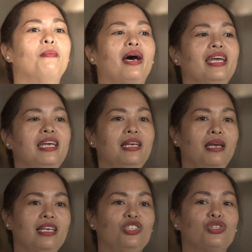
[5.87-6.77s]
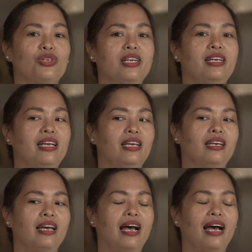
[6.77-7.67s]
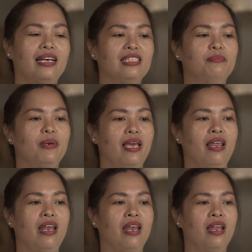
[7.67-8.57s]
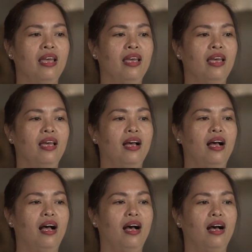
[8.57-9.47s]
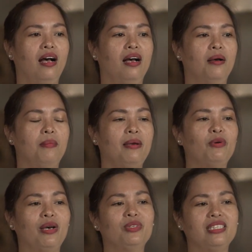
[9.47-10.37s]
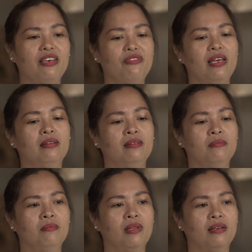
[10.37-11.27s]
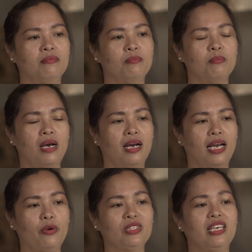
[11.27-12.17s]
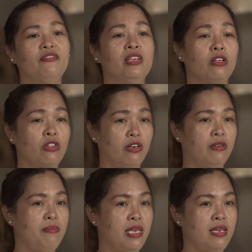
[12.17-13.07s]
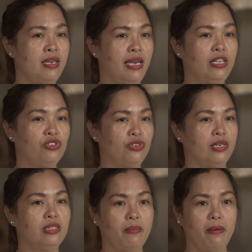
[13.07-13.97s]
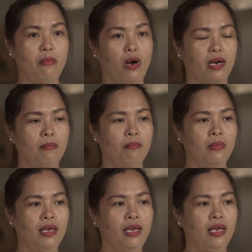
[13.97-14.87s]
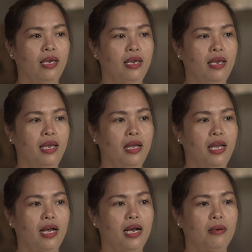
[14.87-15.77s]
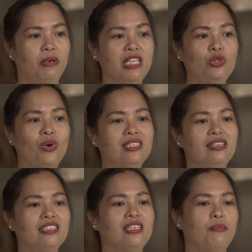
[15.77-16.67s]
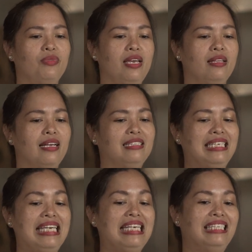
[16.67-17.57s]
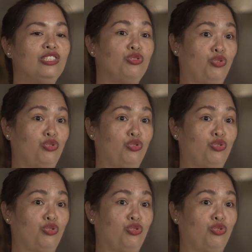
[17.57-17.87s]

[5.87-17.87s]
my journey has been, I was given autonomy and trust by Barb. But it was not something that's easy to